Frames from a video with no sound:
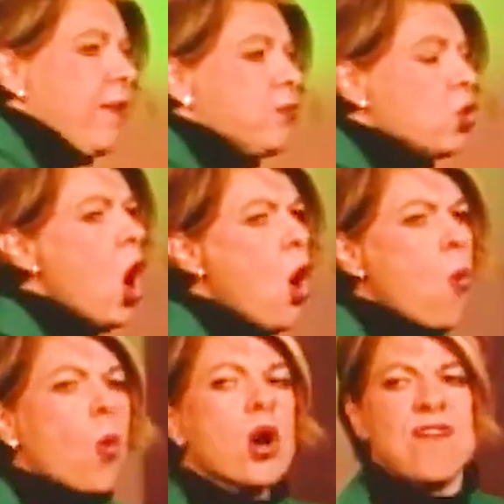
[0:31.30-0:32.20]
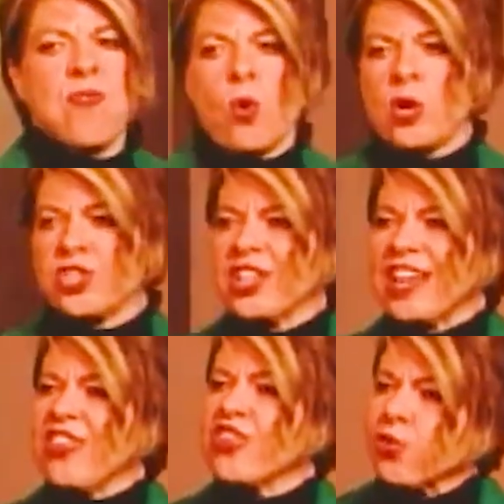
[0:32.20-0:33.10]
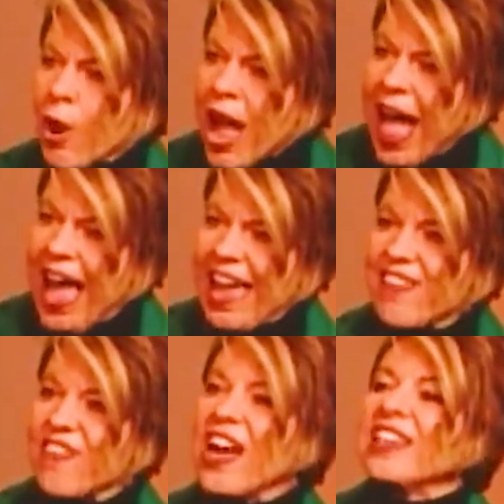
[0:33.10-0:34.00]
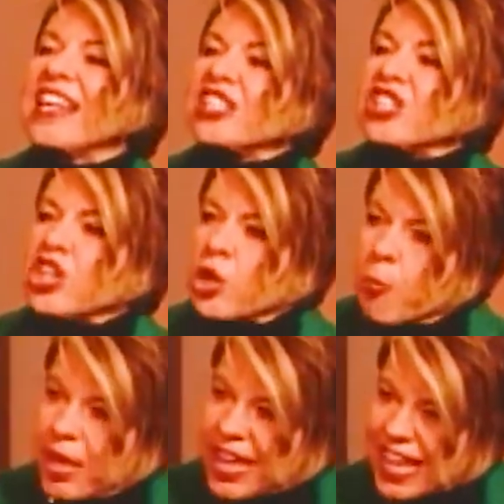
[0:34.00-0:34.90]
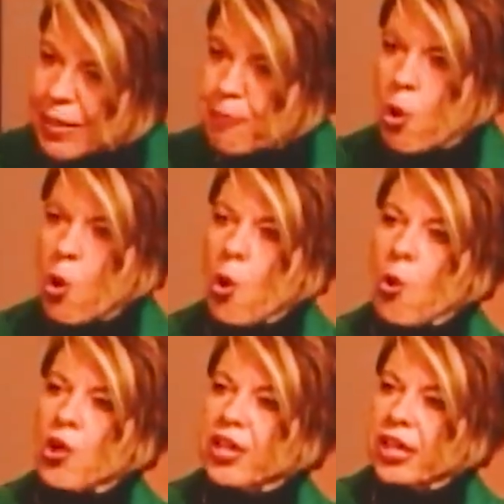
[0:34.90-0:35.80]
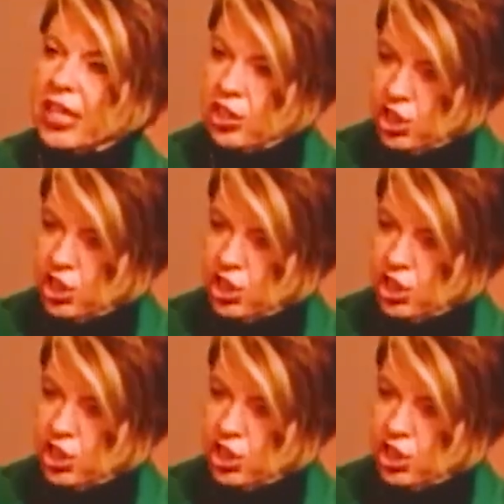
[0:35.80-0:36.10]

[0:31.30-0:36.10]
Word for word: No workforce can thrive unless their people can